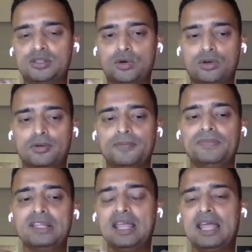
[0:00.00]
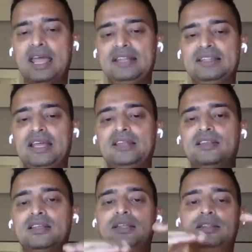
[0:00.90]
zone. And
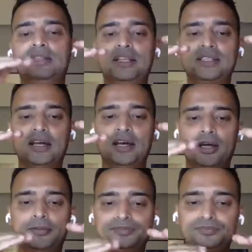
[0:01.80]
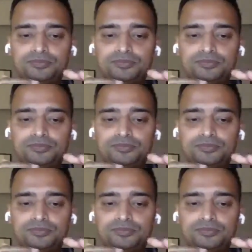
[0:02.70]
then there's a